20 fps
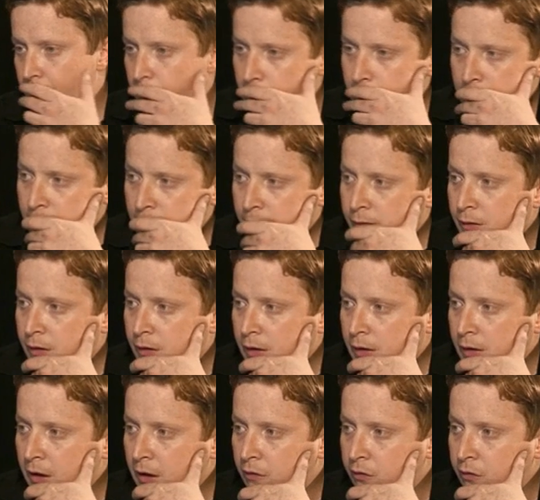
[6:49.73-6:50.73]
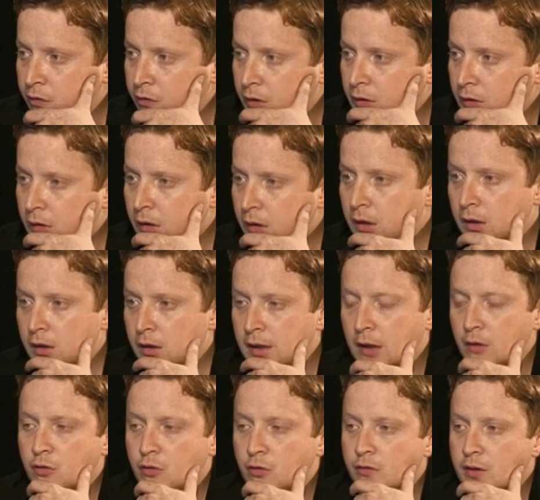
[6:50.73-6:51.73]
And he has to
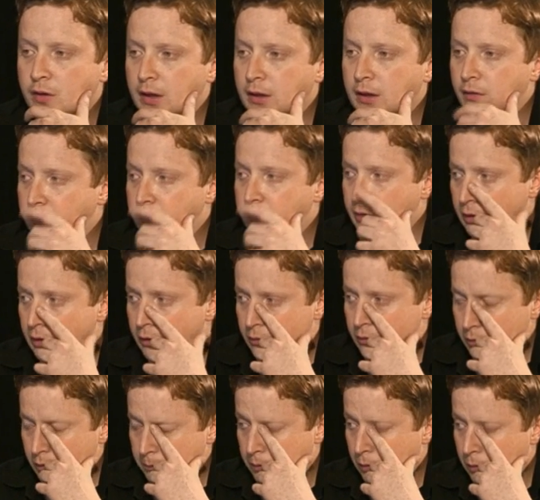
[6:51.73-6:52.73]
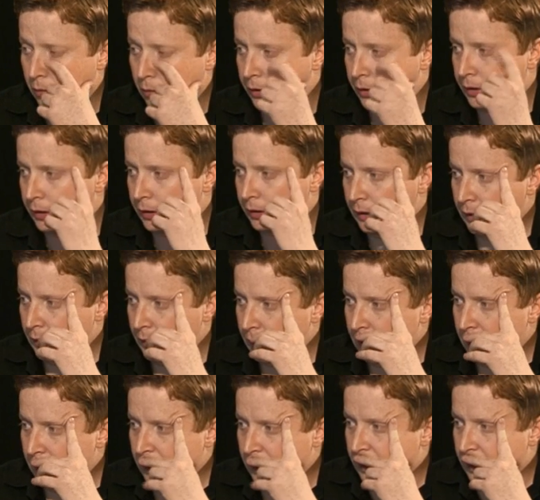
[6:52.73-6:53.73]
counterattack in the centre of the board.
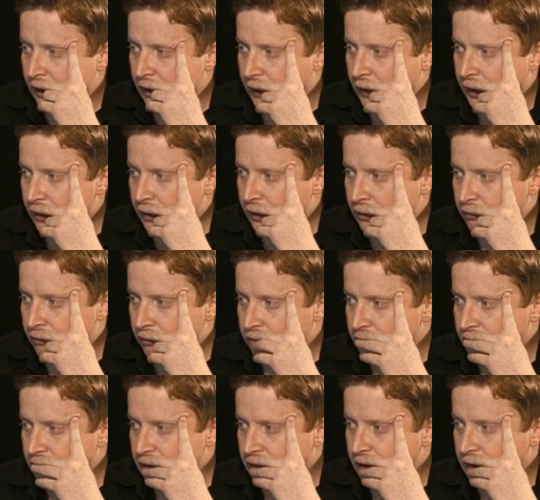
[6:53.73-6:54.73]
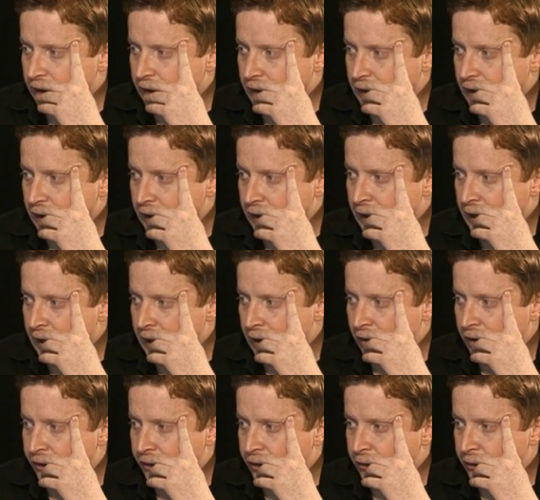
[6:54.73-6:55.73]
Now,
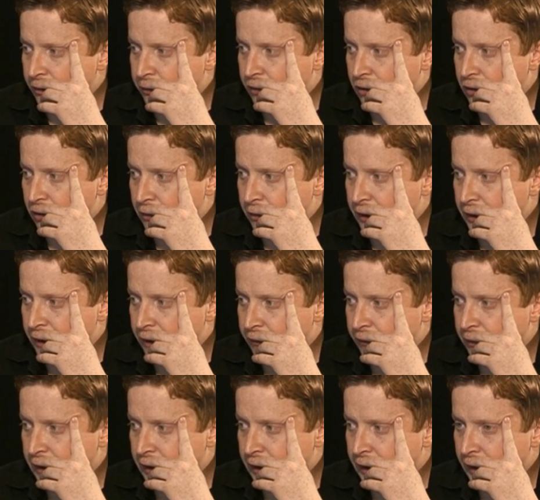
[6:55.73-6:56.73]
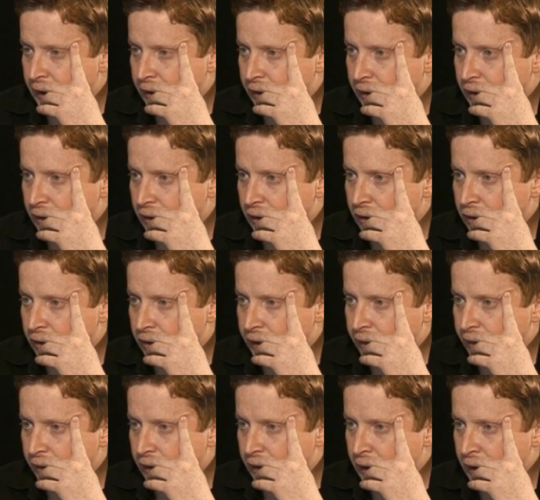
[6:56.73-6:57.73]
here I should probably have played
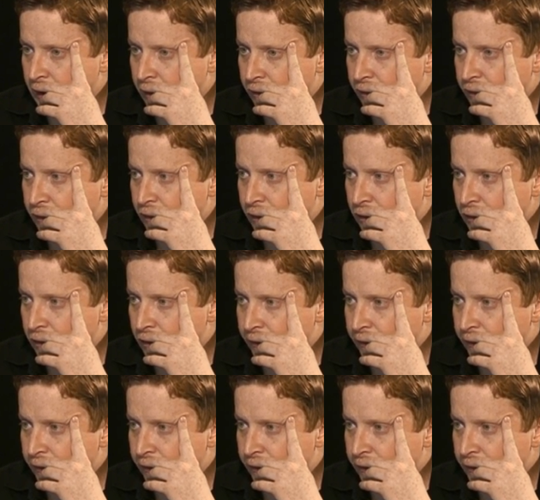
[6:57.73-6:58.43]
knight to a4.